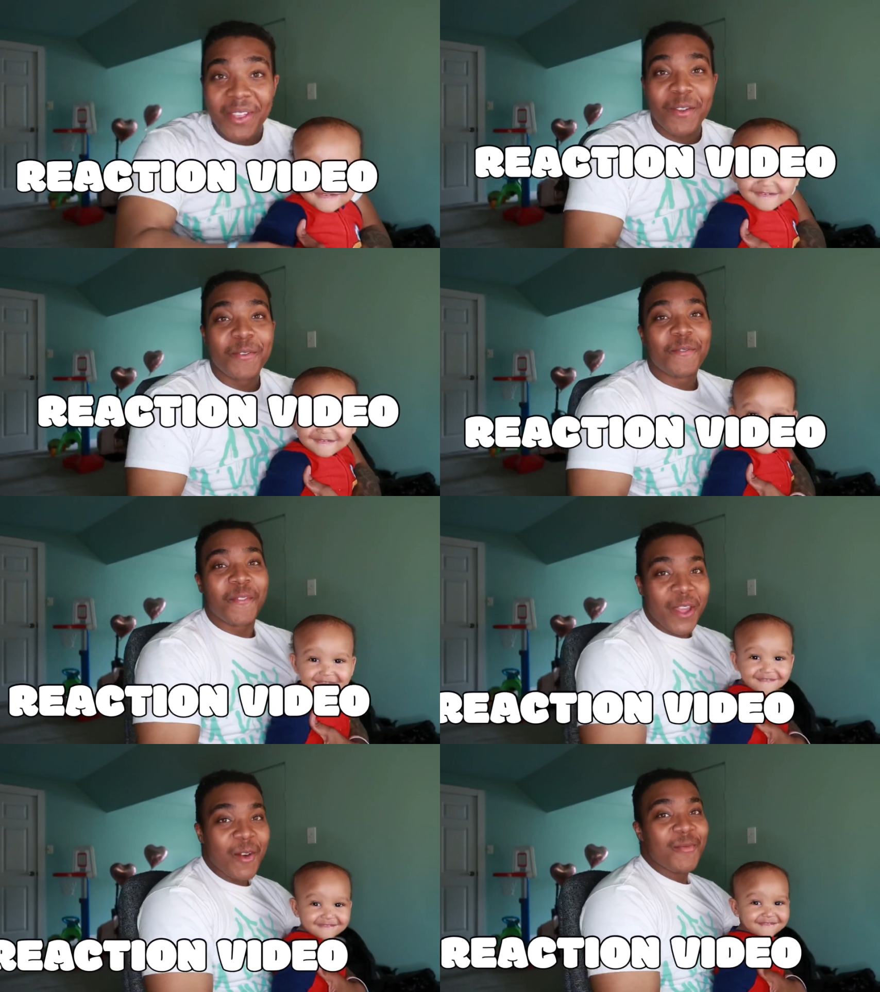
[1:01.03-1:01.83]
Speaker 1: video, you
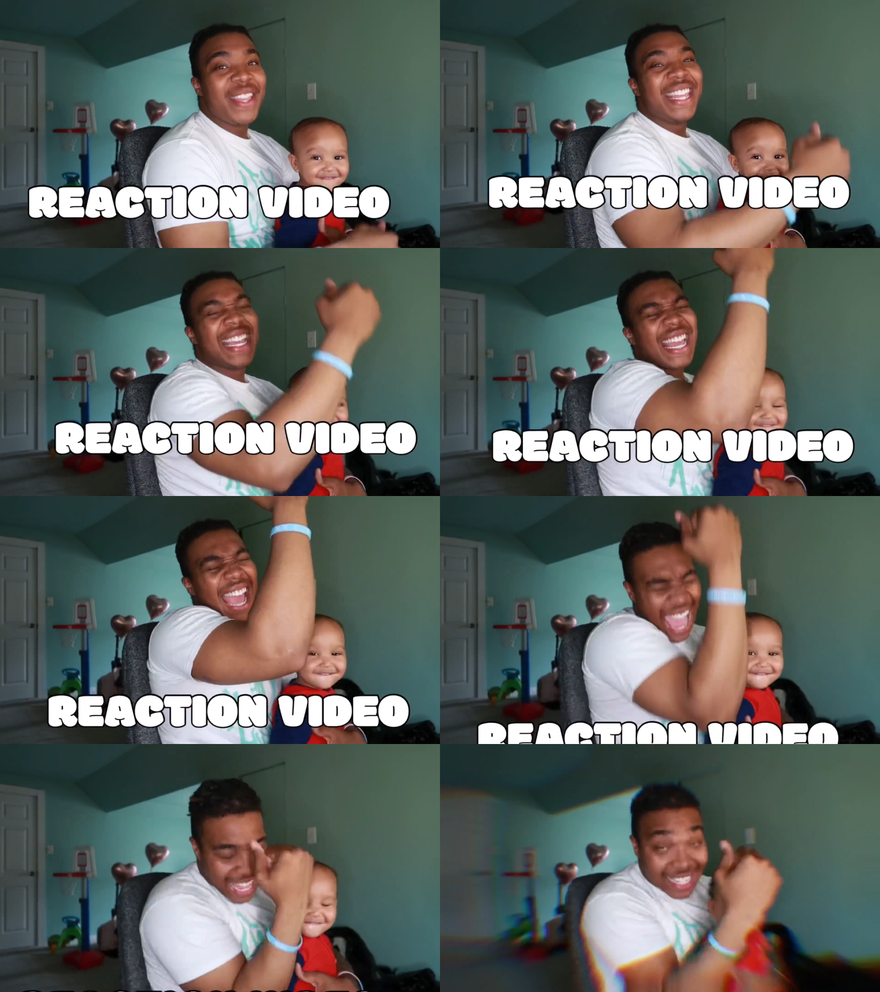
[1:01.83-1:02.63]
feel me?
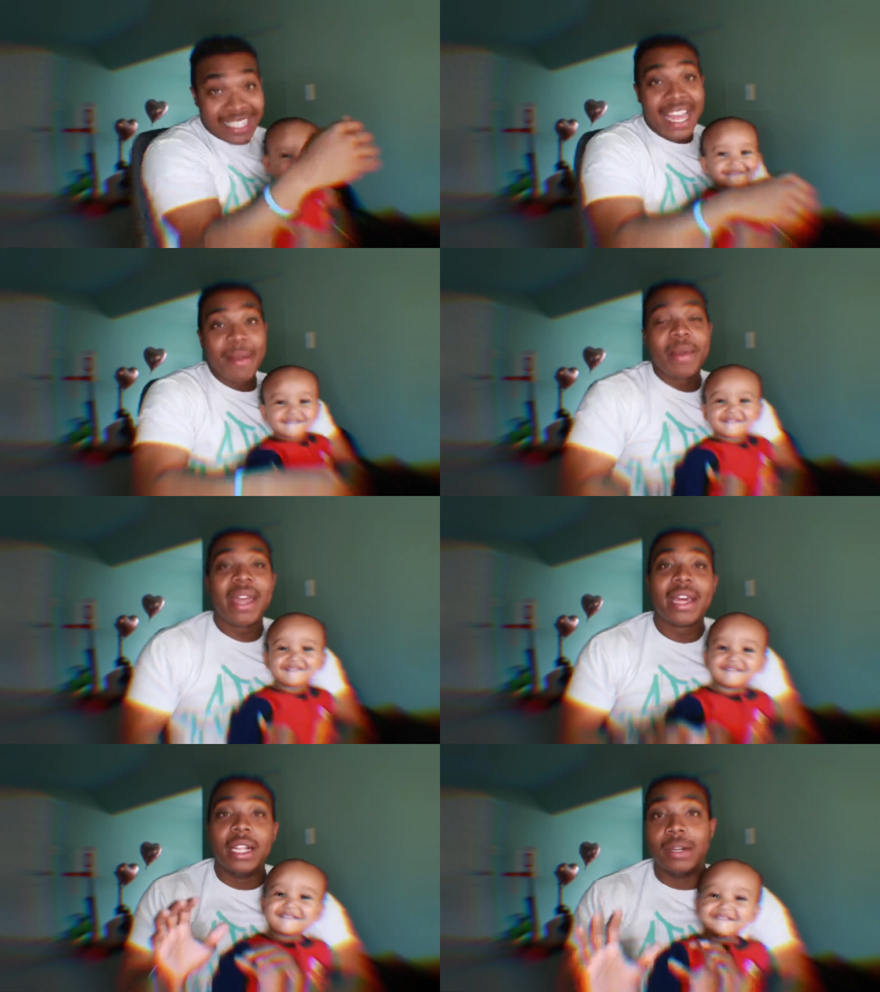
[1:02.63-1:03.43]
Hey, and today,
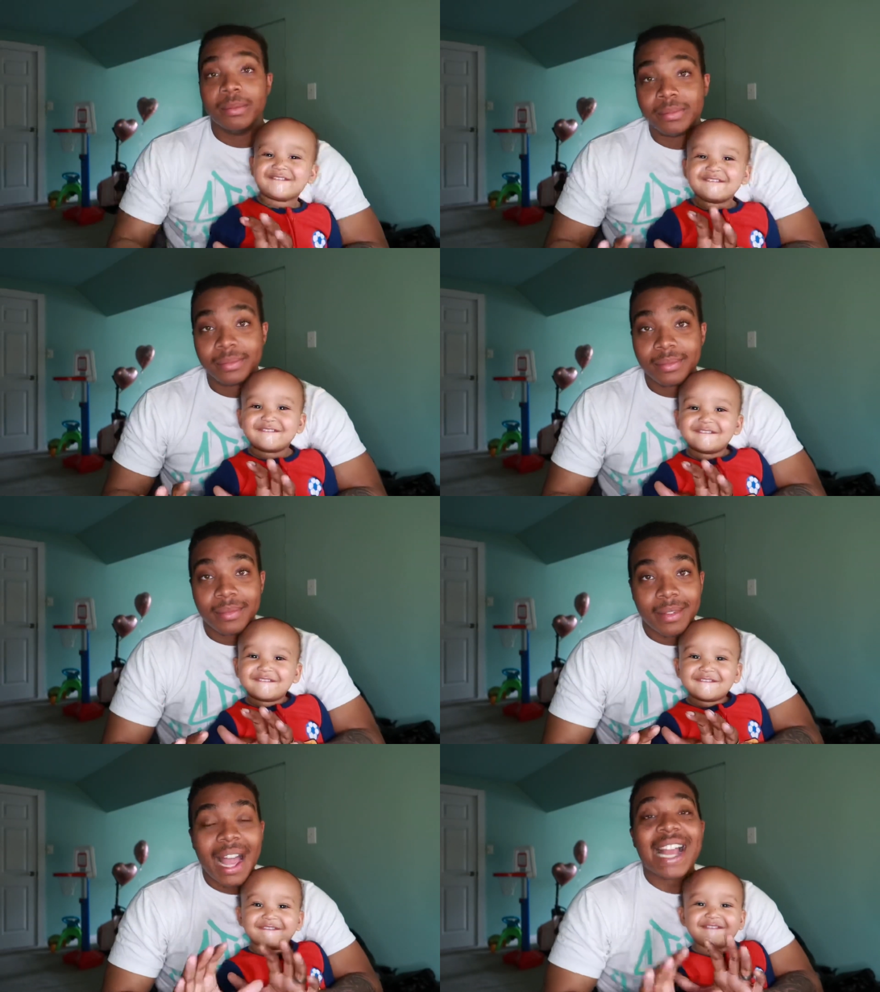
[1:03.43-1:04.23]
man, look,
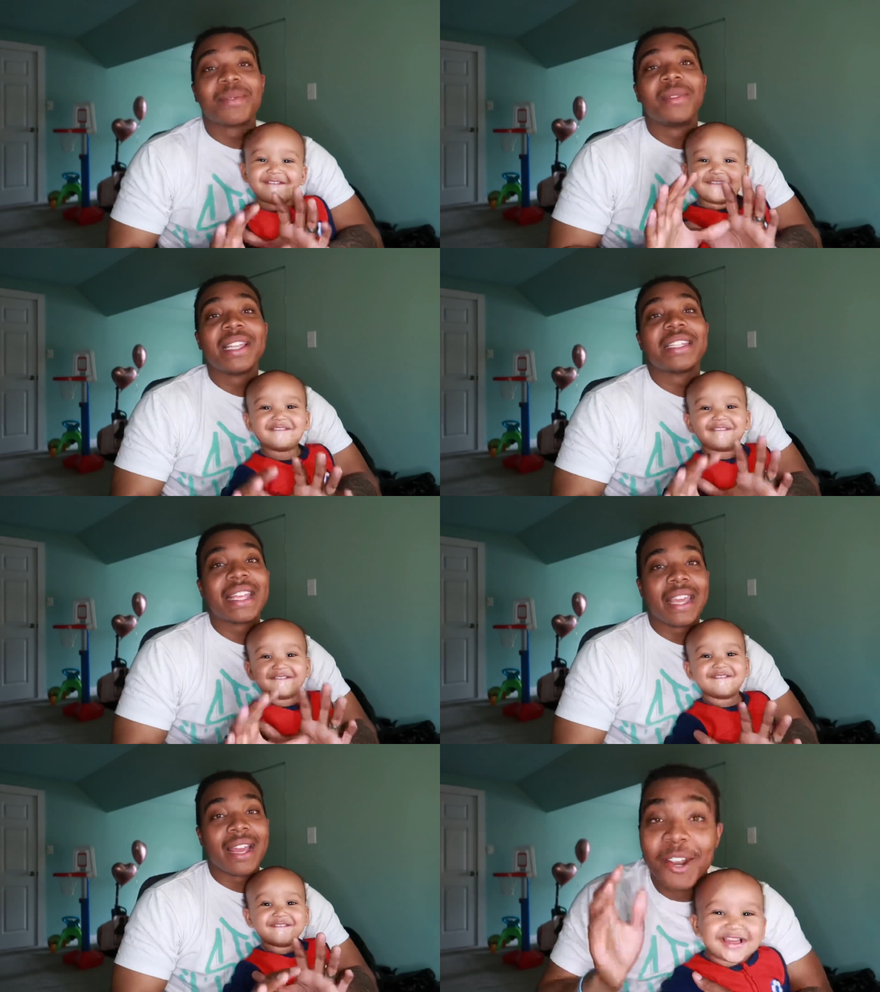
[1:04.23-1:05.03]
I got some things
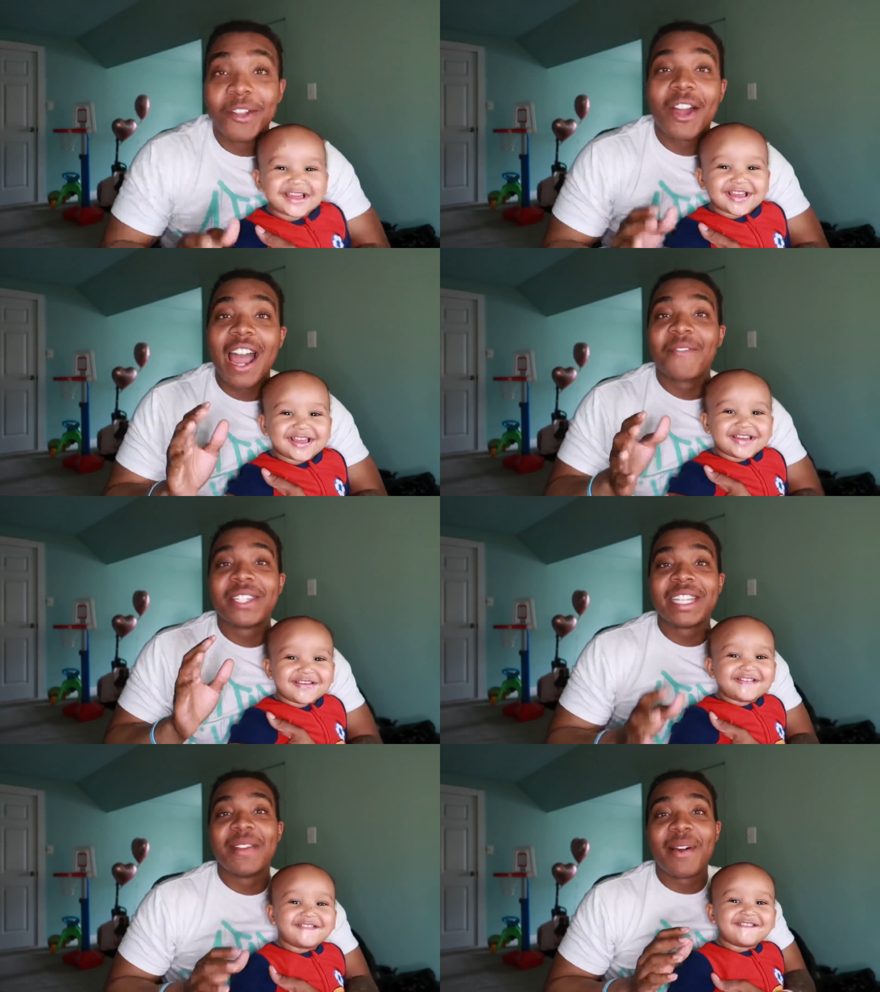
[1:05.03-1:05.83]
to say. I know y'all
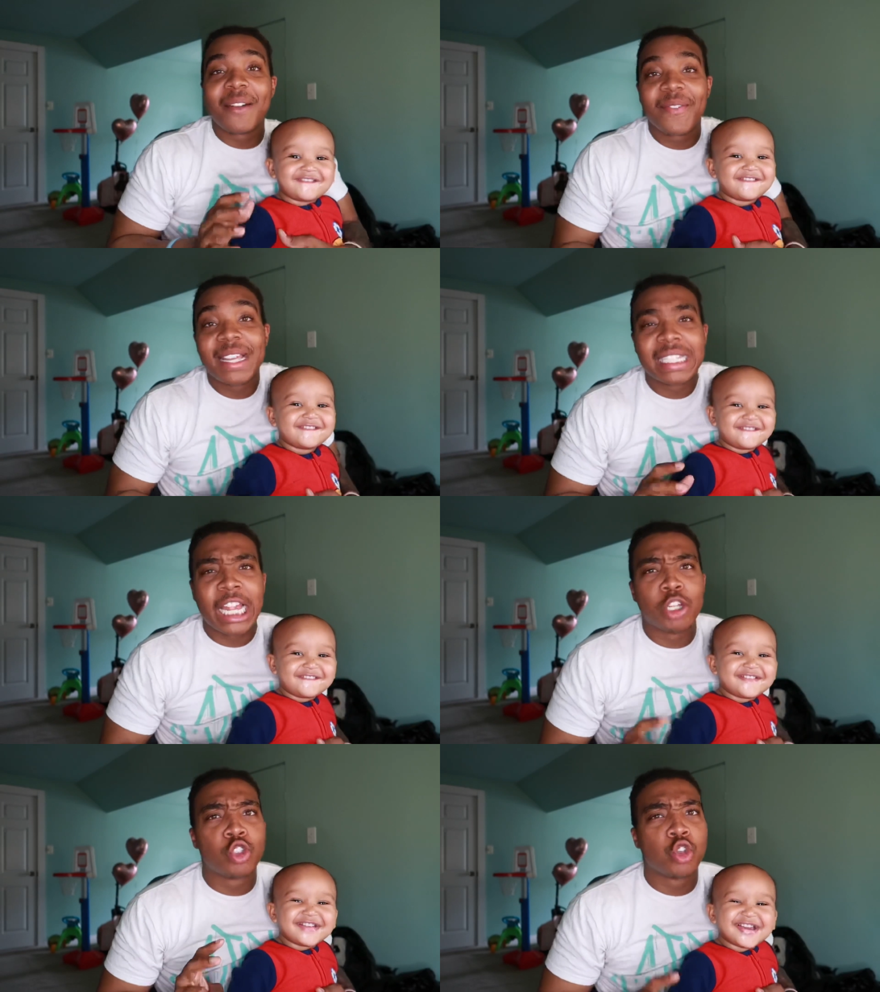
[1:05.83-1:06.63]
haven't seen my face
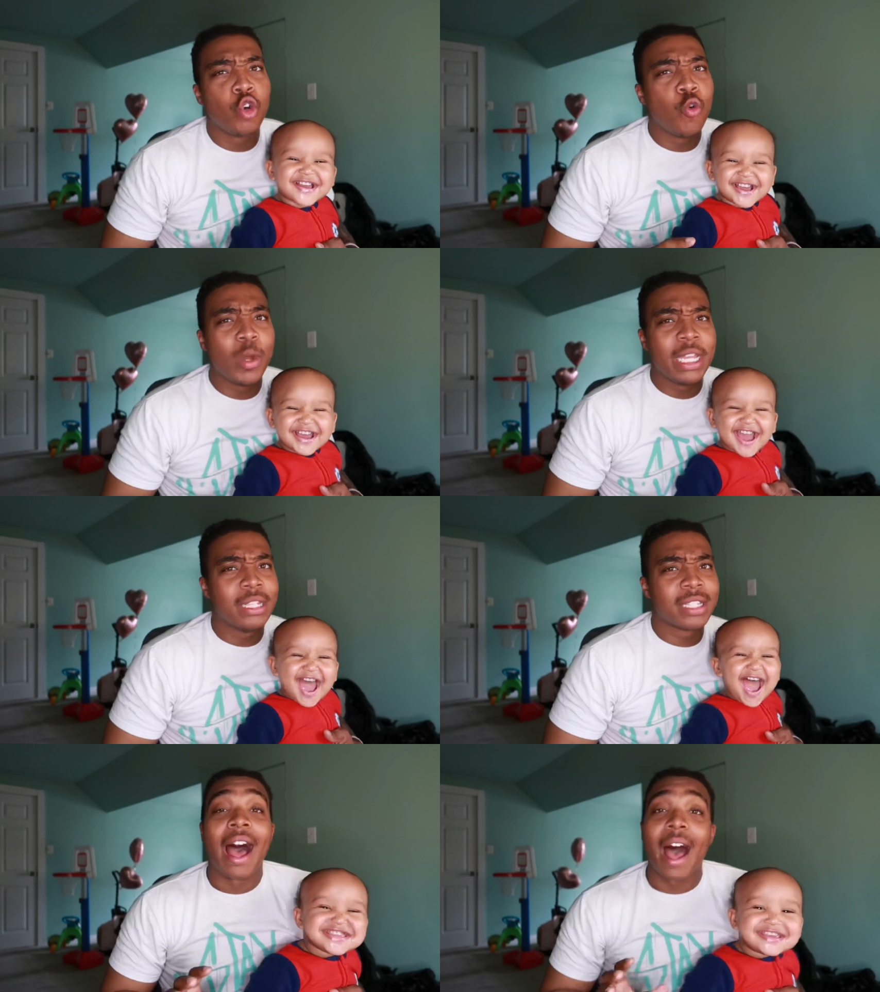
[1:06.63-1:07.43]
in like 2
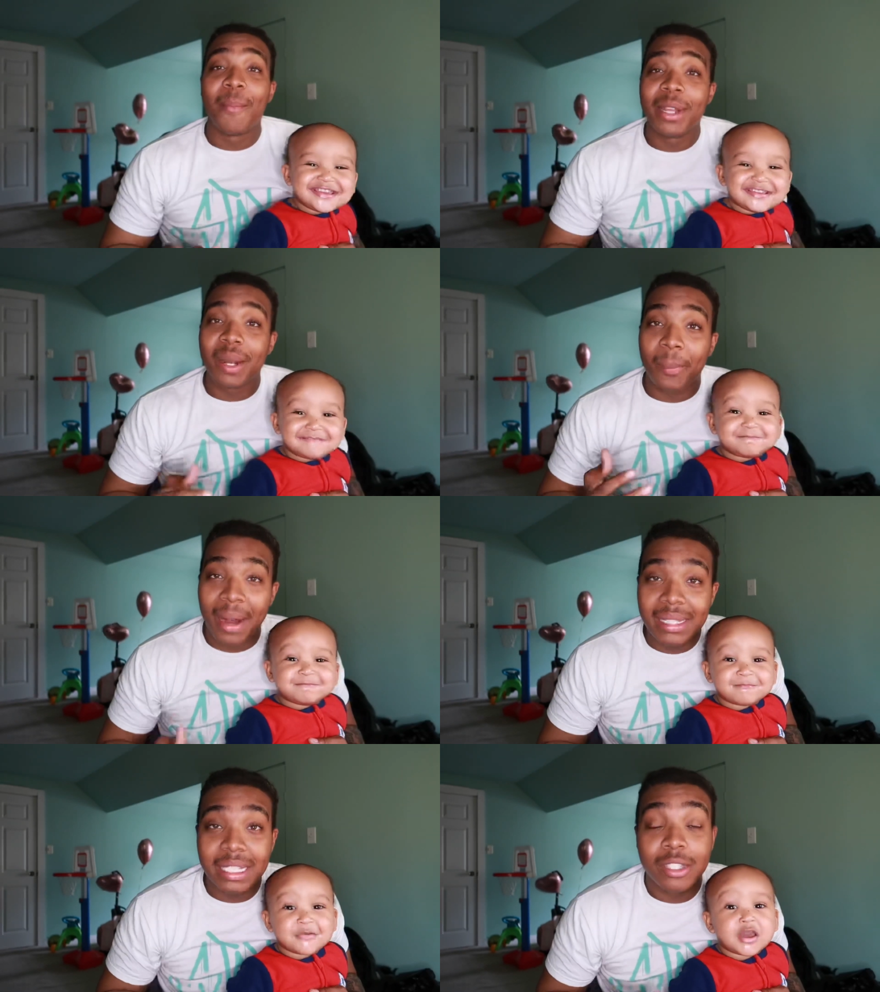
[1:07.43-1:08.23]
weeks. I've been in the
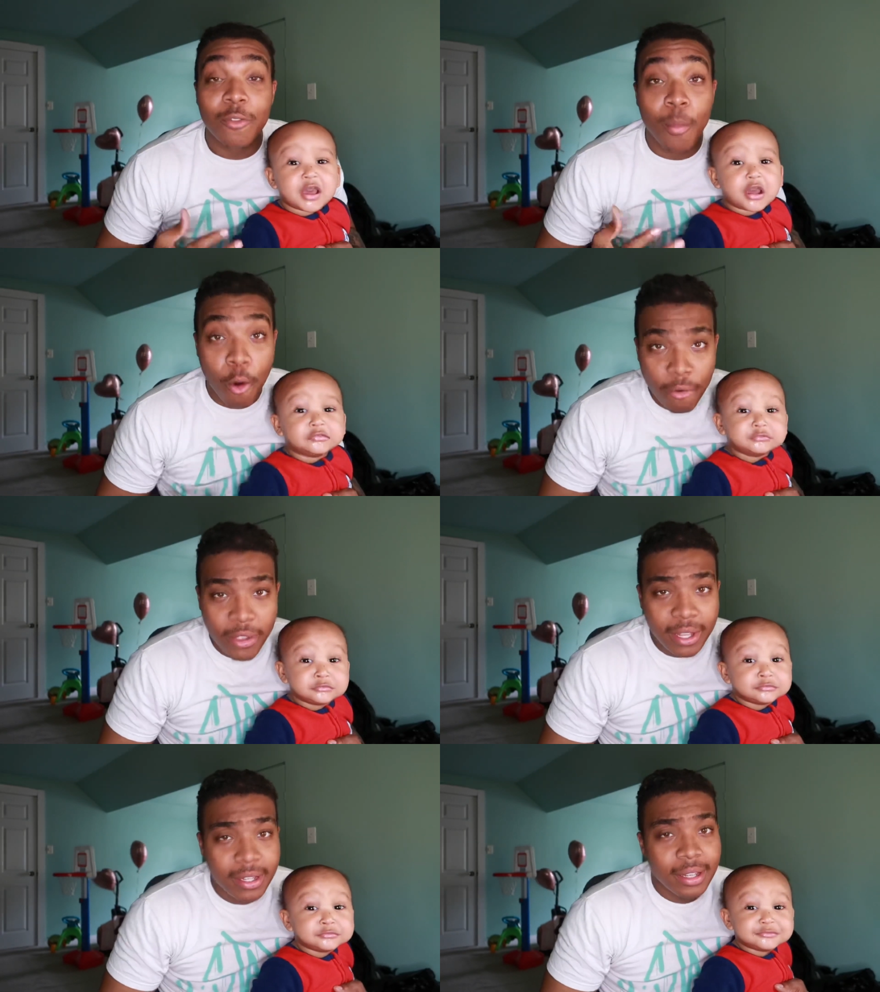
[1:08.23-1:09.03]
process of
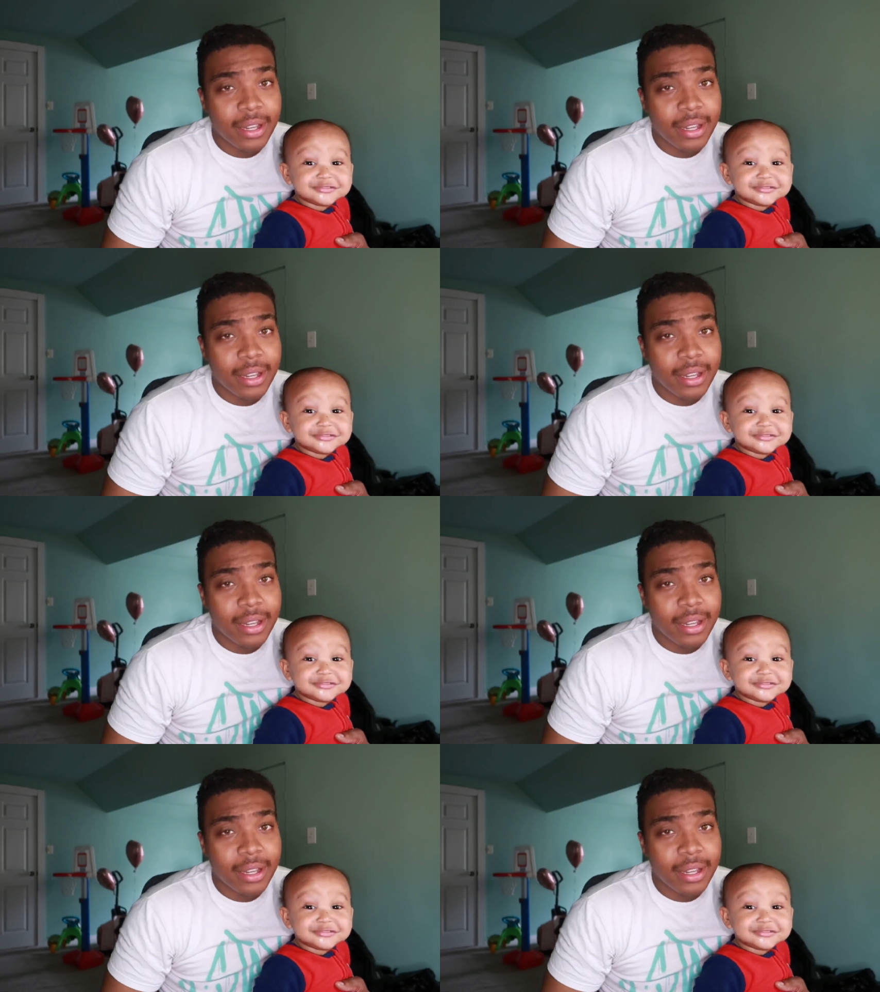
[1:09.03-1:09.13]
moving.